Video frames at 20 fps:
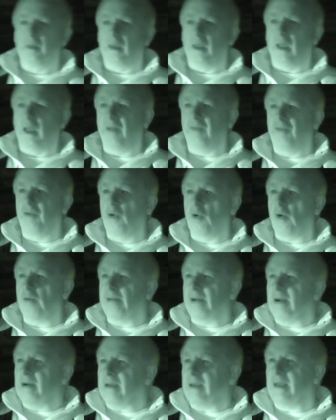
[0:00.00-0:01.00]
if you are
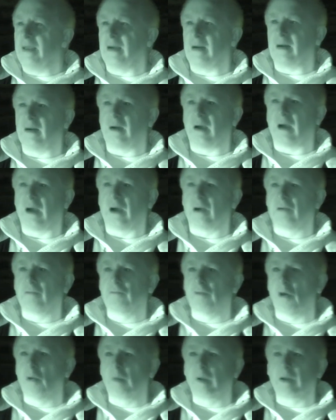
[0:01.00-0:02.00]
out here
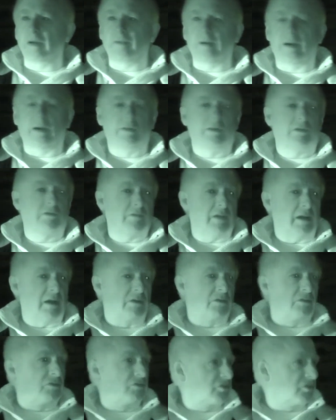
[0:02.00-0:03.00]
roaming around the
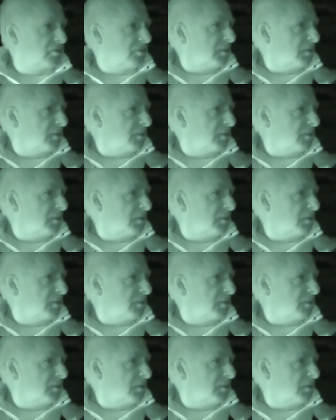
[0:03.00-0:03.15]
grounds,